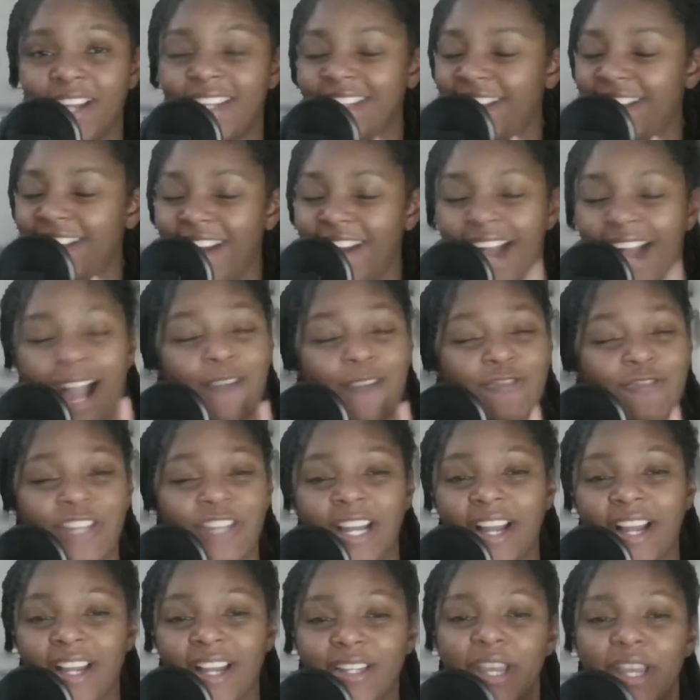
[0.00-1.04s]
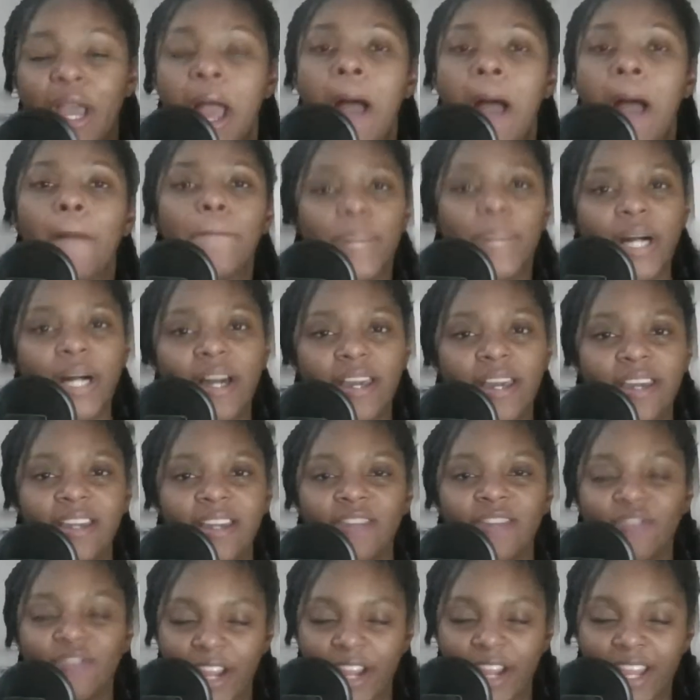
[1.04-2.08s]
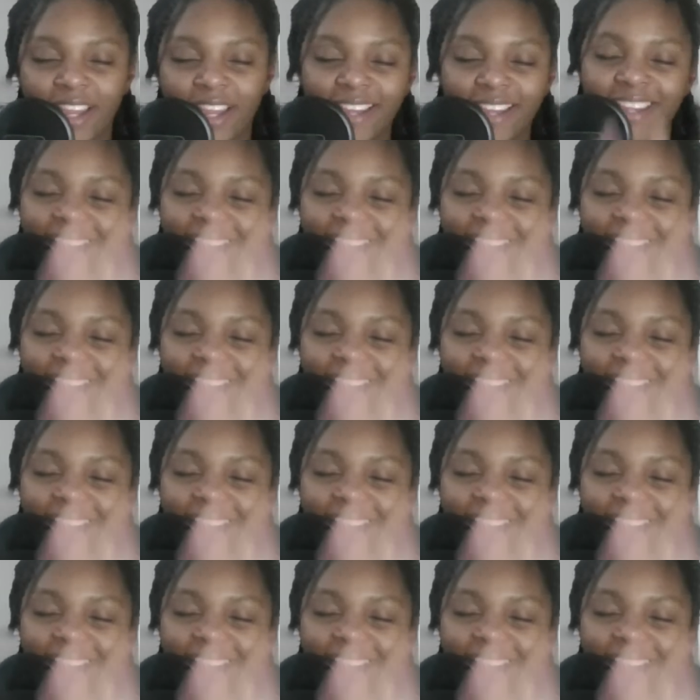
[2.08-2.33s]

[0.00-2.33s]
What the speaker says: Yeah, I've tried. But, right,